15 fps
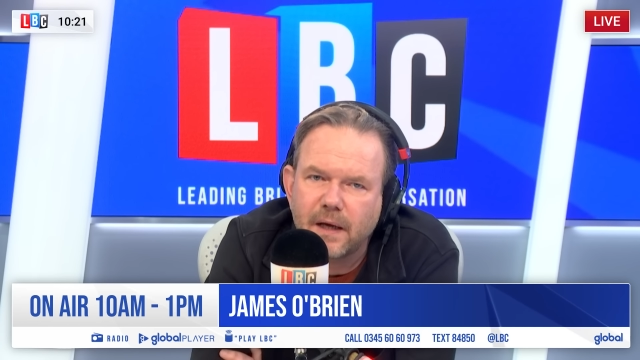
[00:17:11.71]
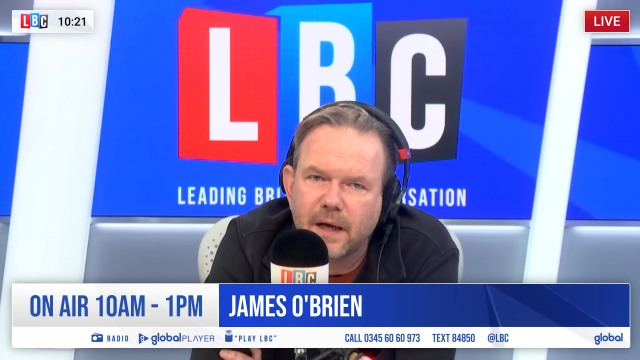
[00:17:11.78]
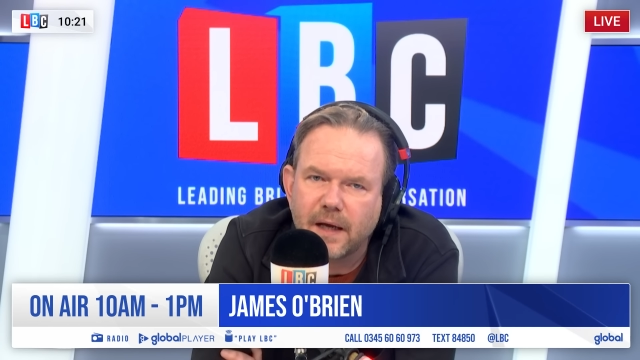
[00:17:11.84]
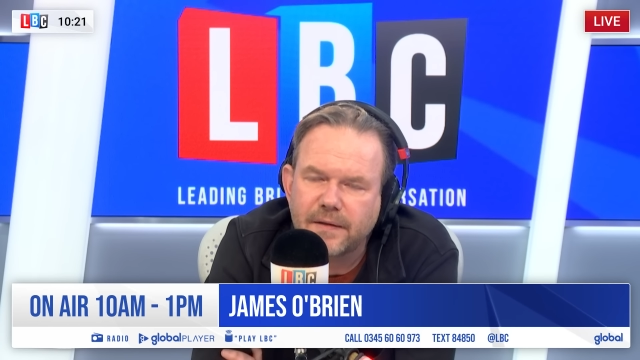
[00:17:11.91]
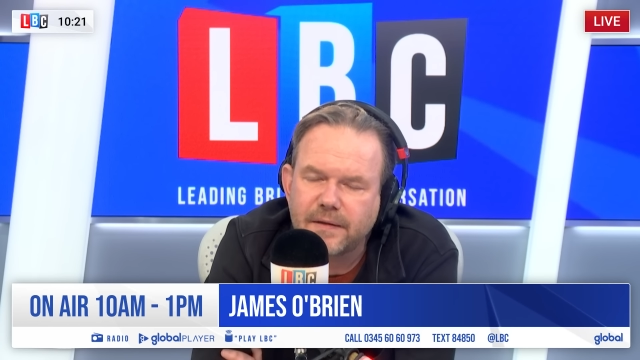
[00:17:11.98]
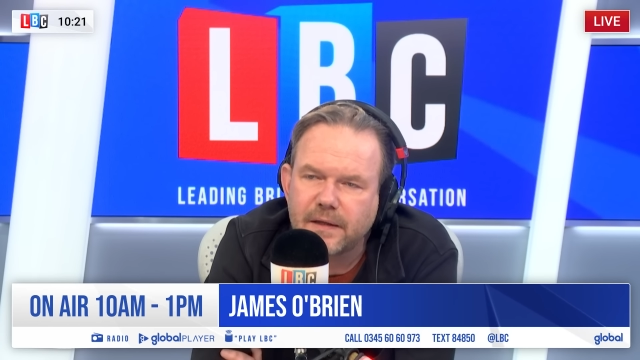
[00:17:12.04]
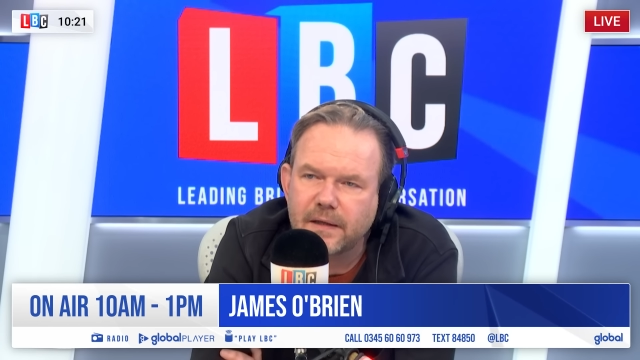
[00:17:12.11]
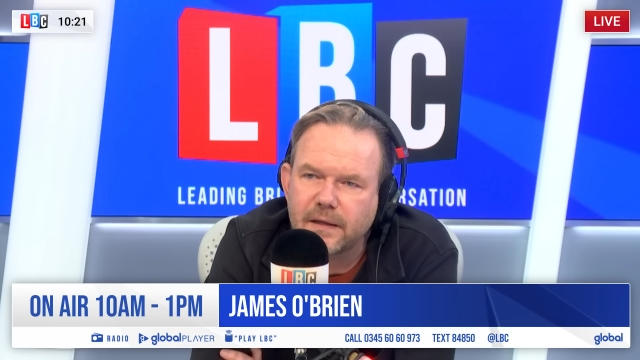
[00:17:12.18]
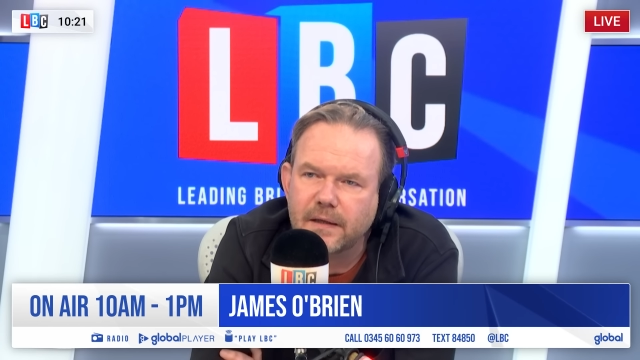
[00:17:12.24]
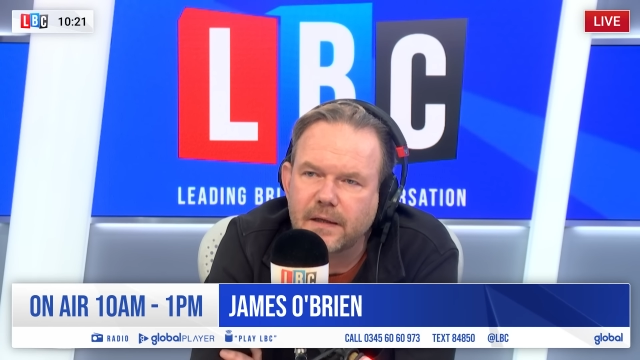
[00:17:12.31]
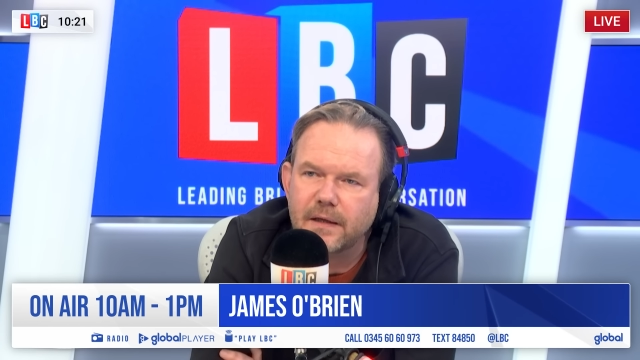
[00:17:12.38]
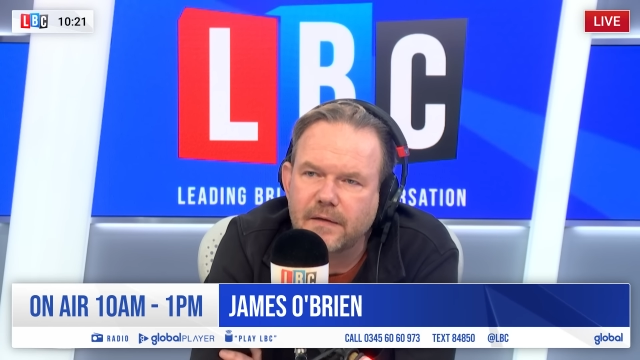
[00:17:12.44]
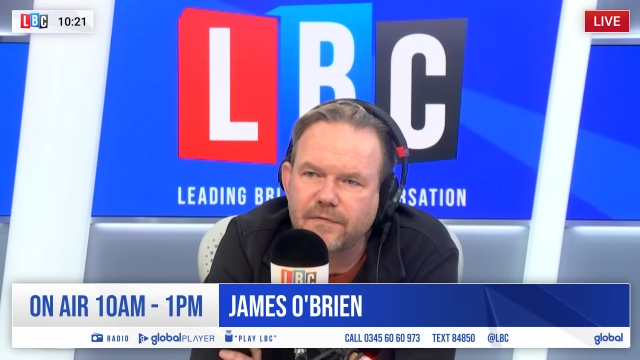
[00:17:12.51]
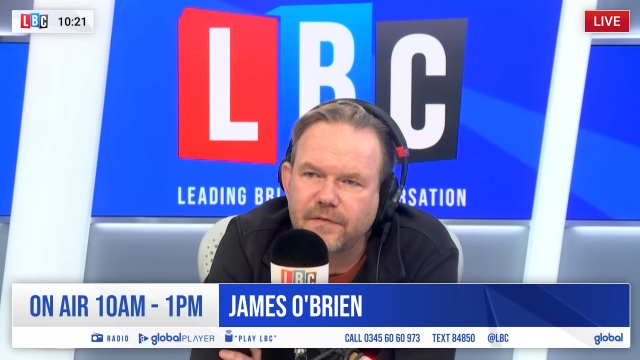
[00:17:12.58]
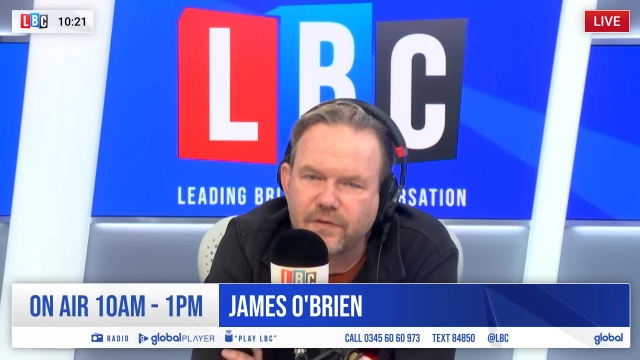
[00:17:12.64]
I think
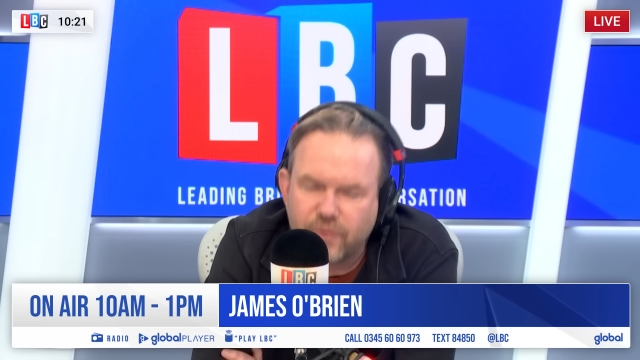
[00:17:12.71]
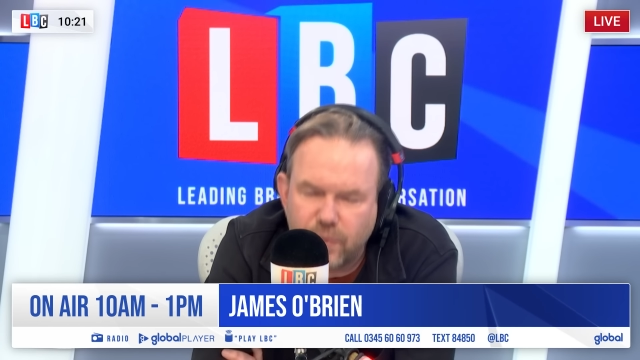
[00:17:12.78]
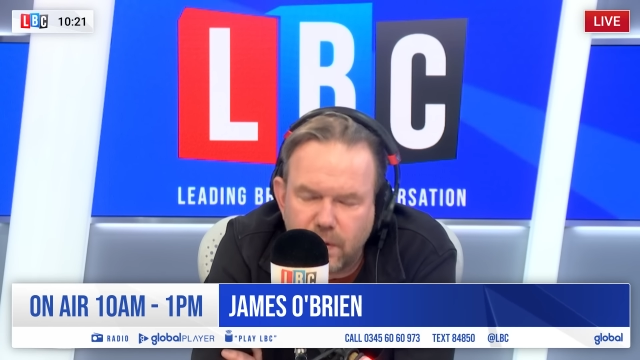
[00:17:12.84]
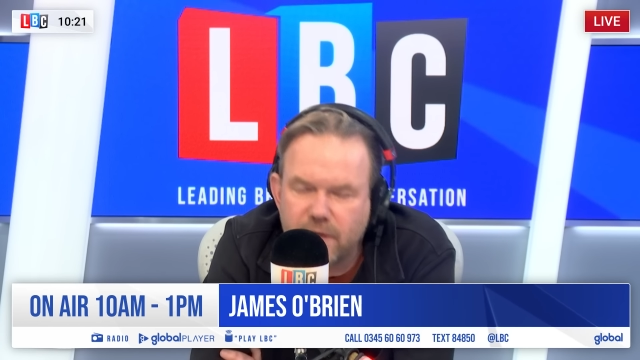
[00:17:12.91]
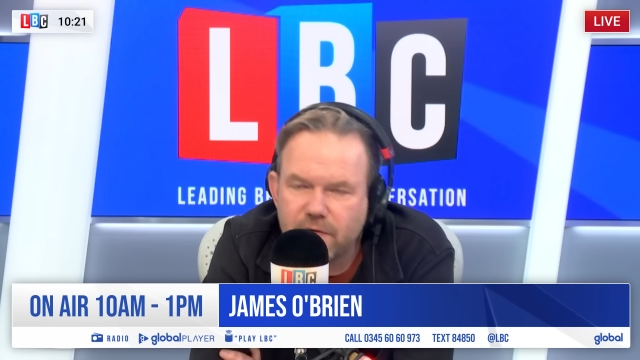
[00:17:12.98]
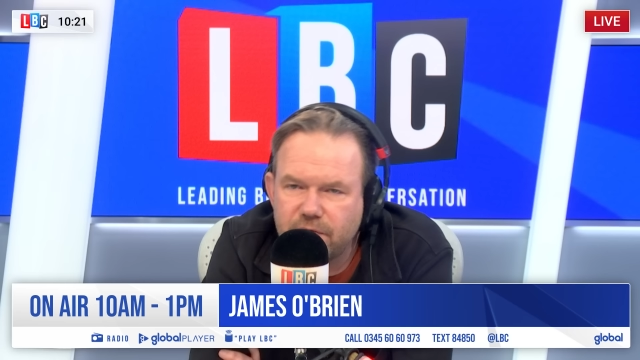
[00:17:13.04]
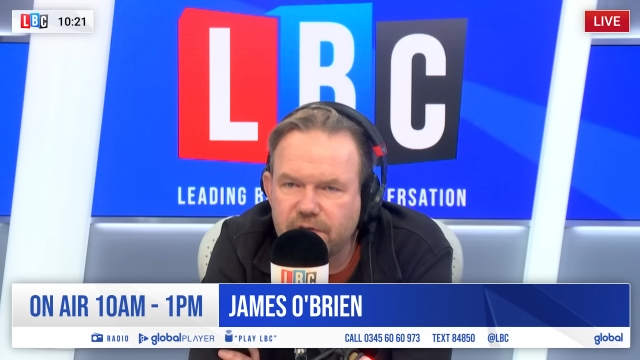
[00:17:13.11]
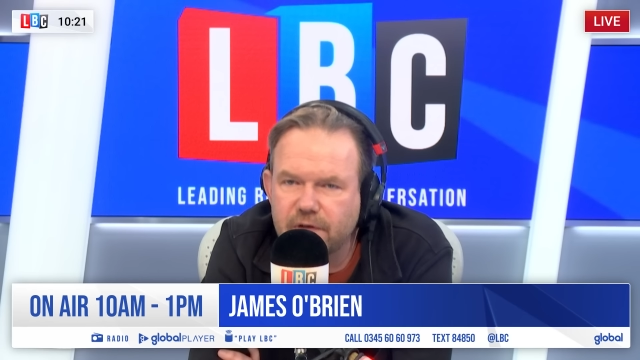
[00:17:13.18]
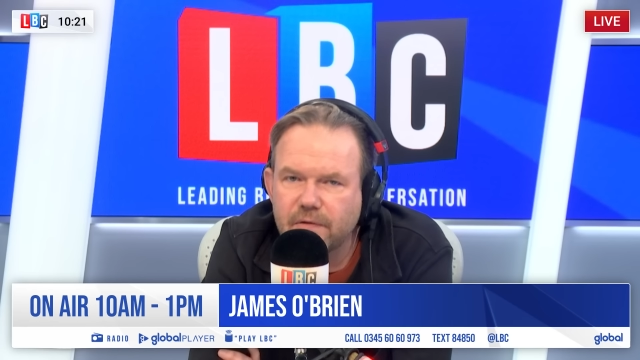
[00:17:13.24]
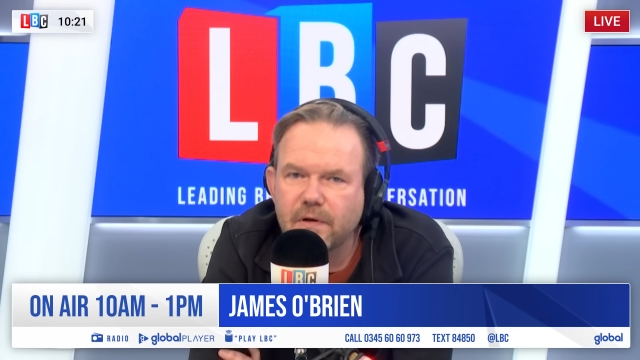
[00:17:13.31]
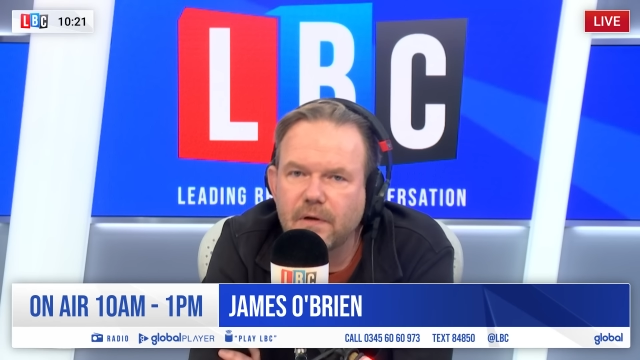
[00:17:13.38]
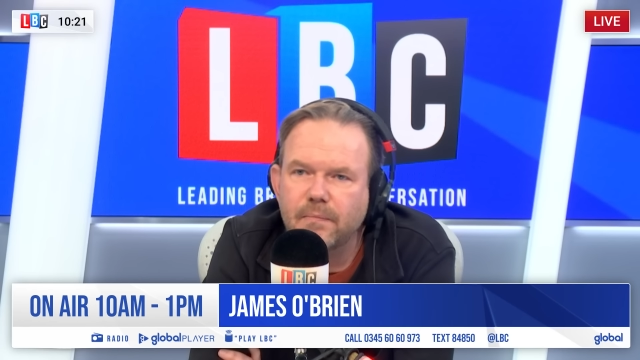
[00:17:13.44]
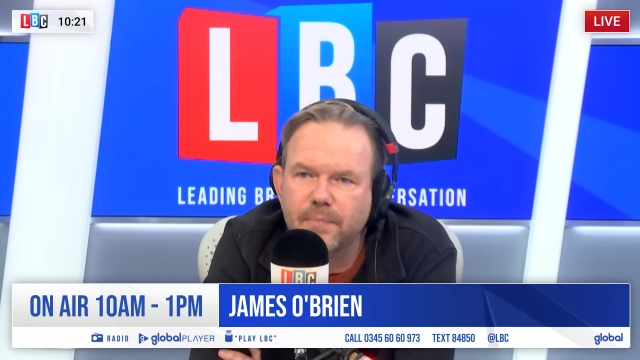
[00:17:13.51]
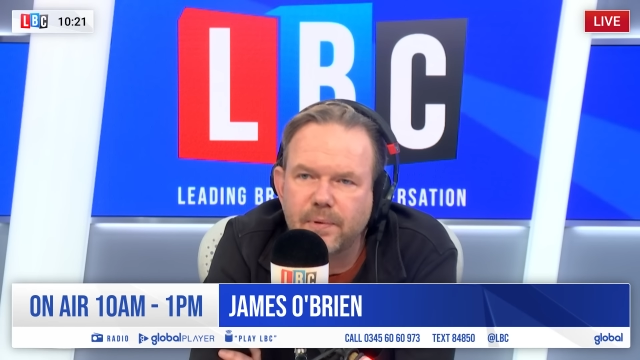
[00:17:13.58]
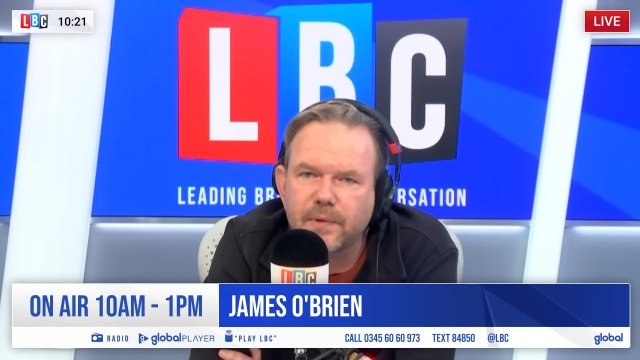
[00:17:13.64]
if a 12 year
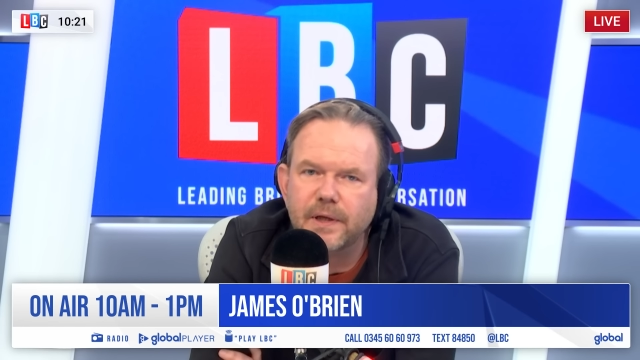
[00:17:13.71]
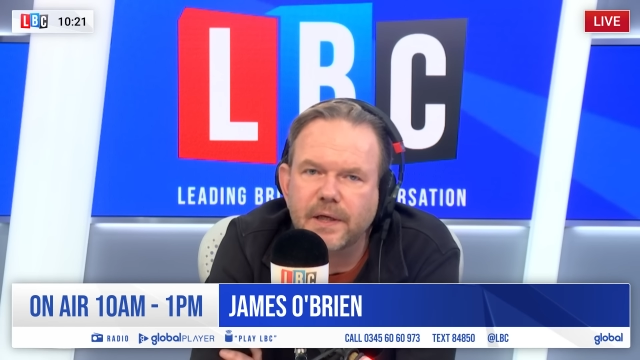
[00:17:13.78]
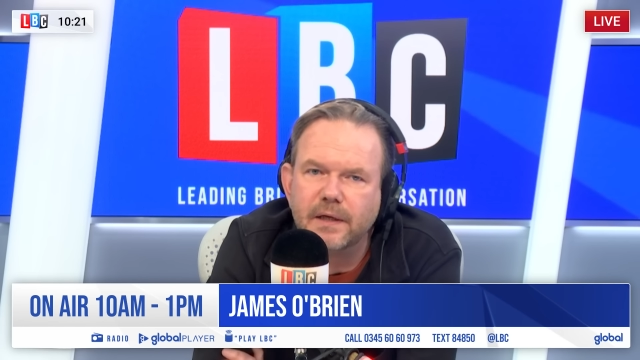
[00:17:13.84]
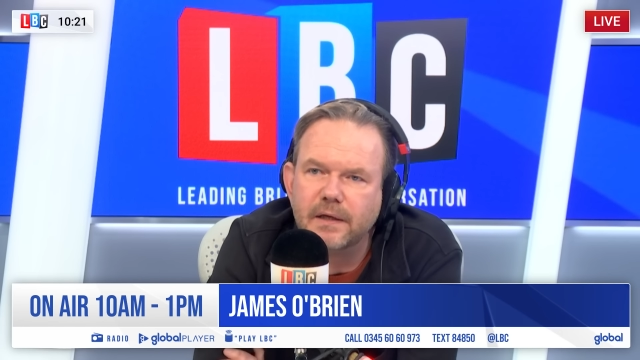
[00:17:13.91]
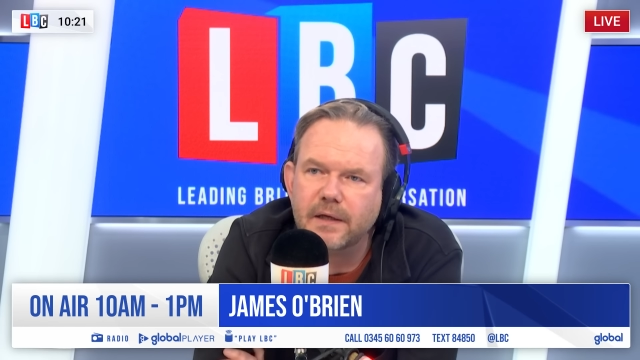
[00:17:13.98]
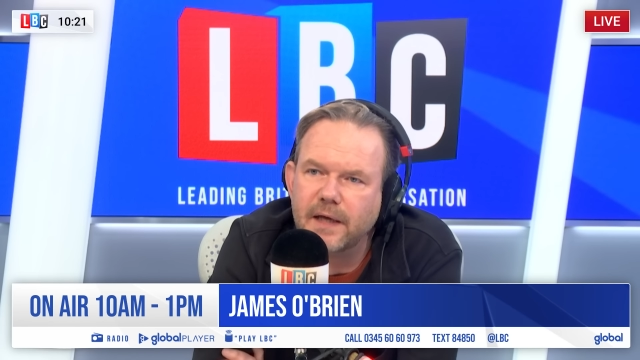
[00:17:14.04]
old boy can